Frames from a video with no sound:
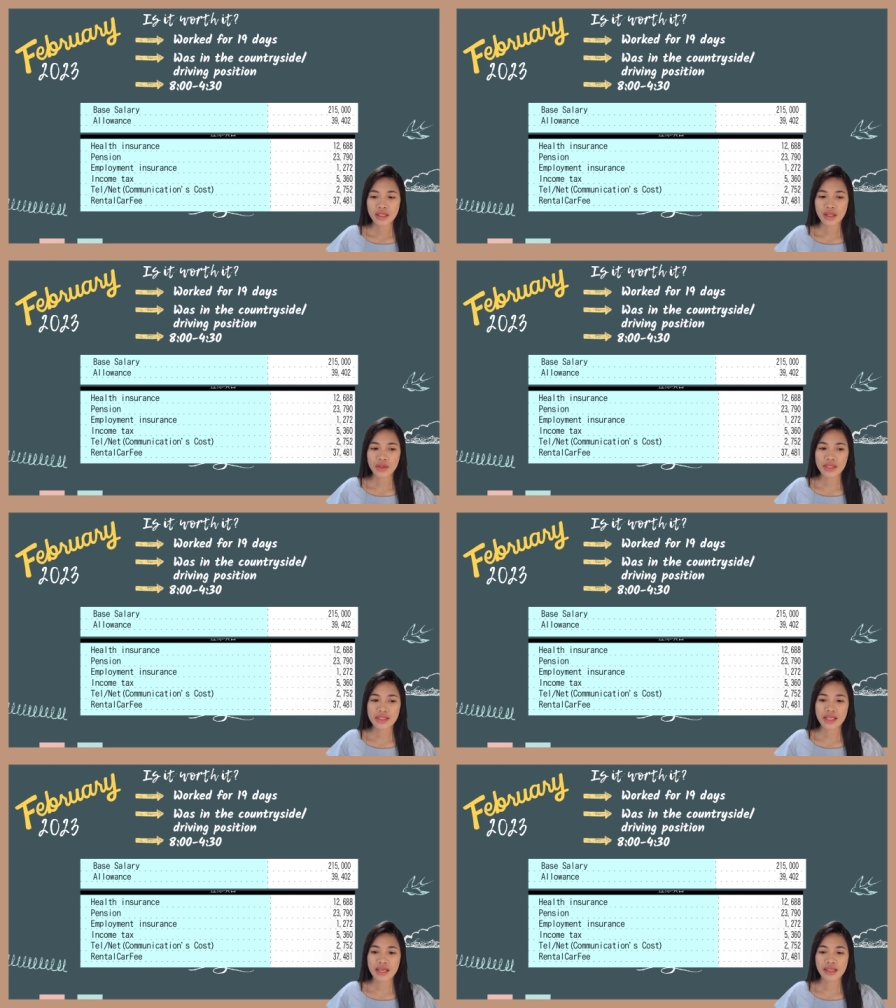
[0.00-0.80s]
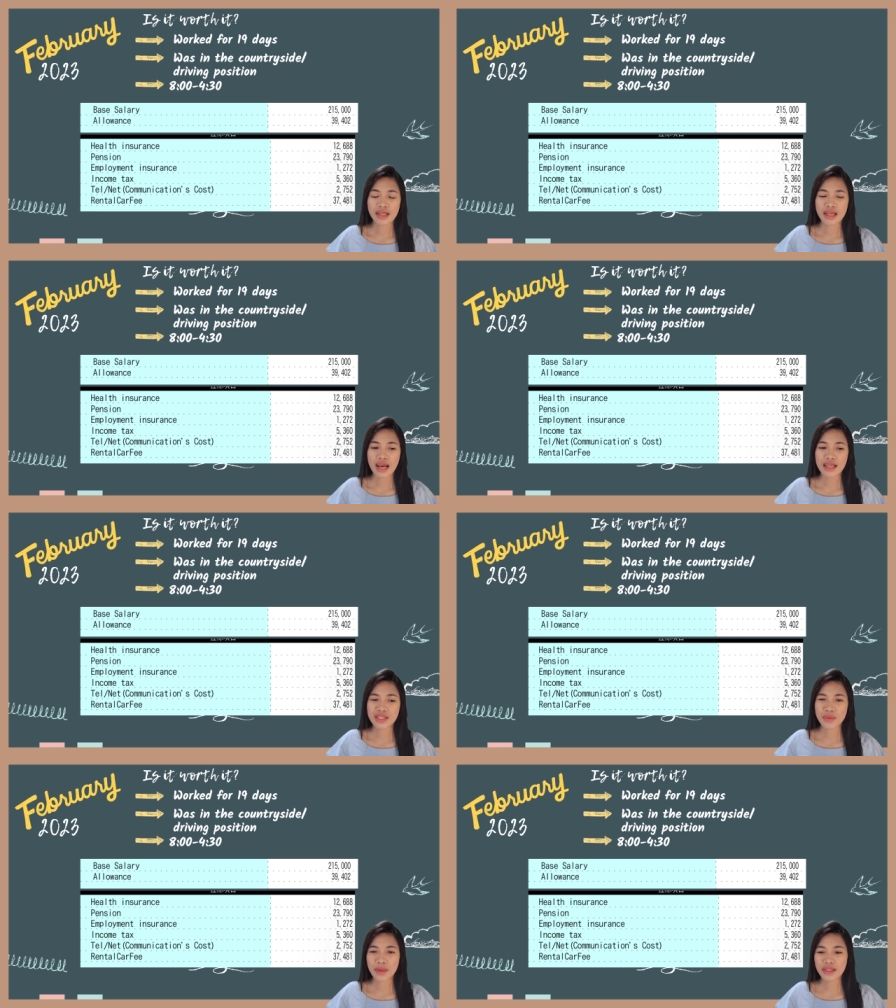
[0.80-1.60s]
how do I say, the
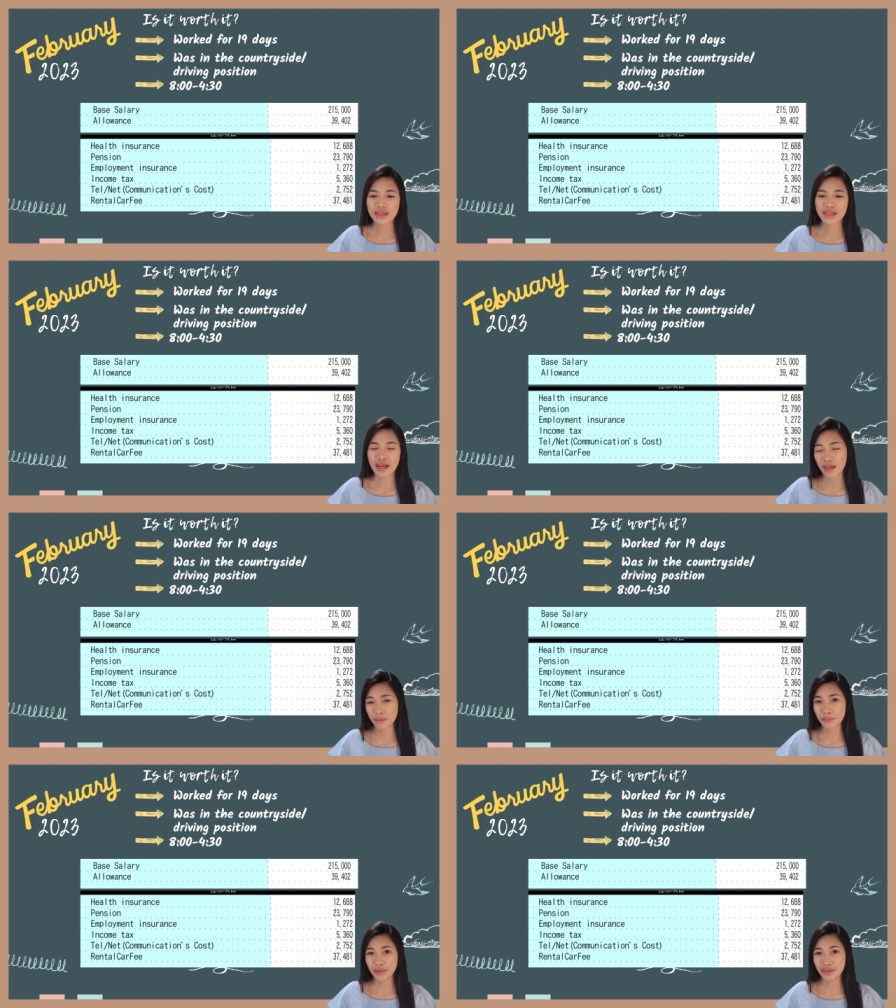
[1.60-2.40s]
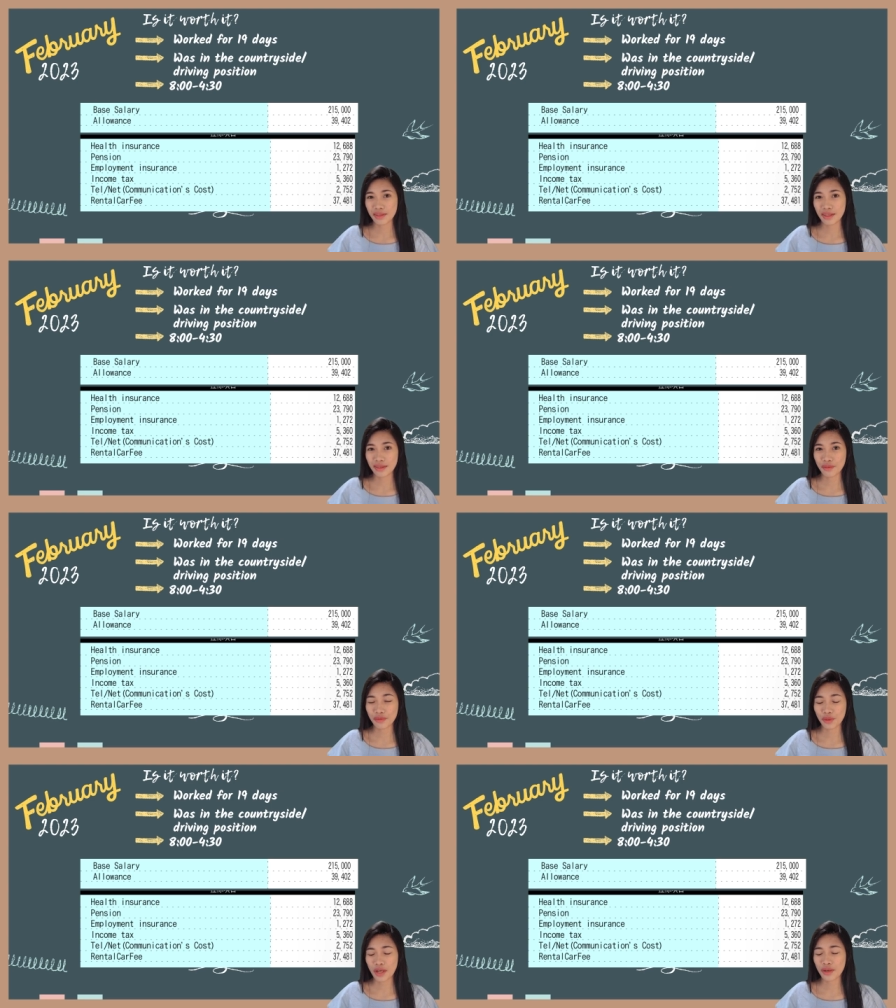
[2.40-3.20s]
gas went up,
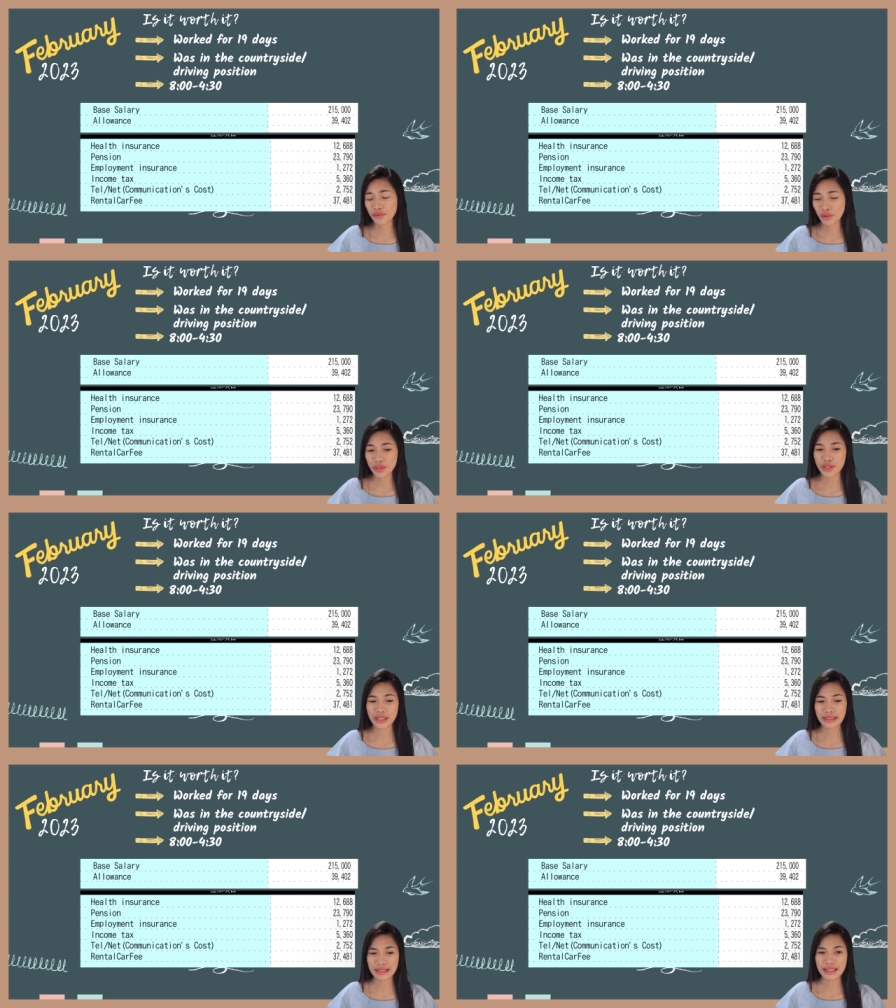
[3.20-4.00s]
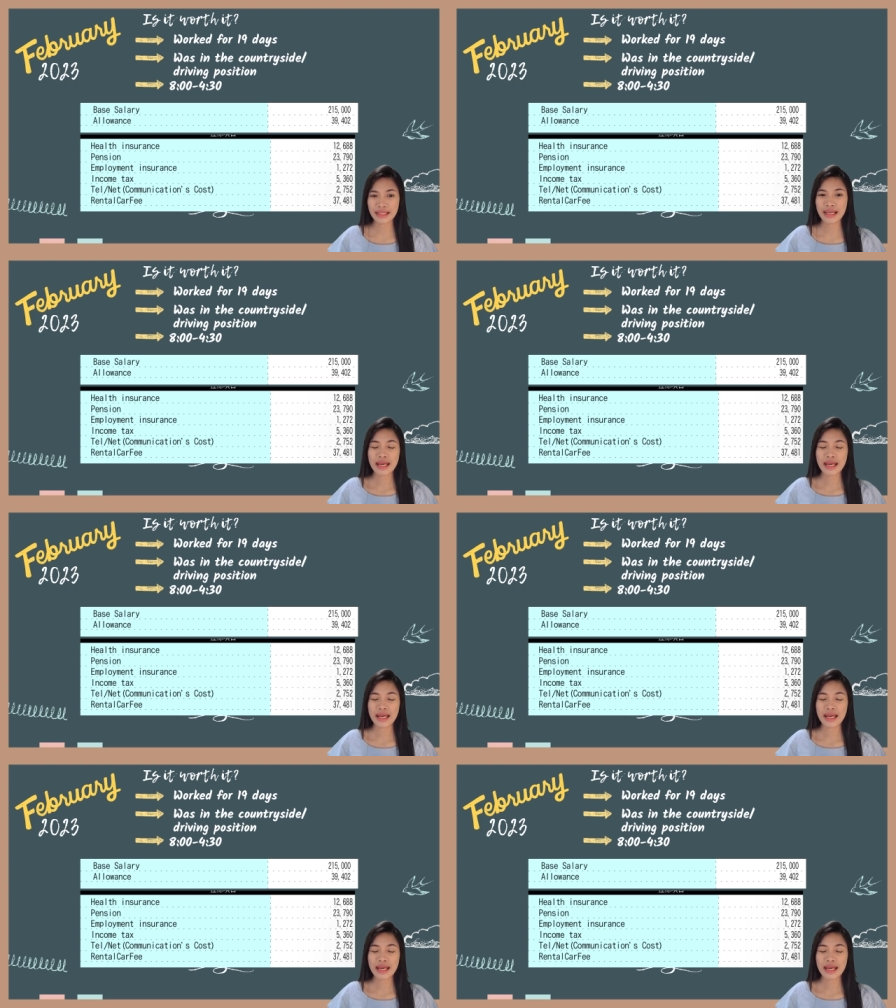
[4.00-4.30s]
unfortunately.